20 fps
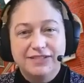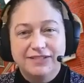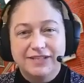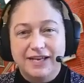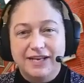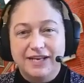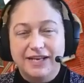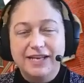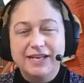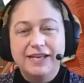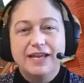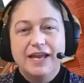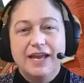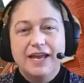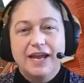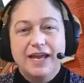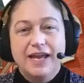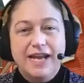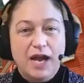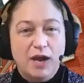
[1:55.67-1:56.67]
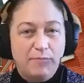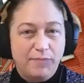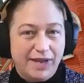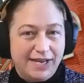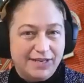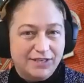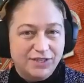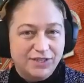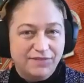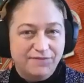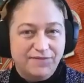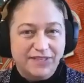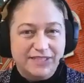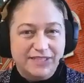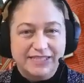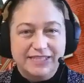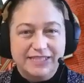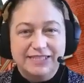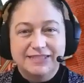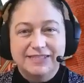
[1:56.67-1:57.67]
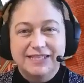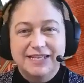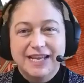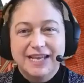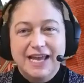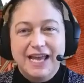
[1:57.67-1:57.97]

setting, an outpatient visit,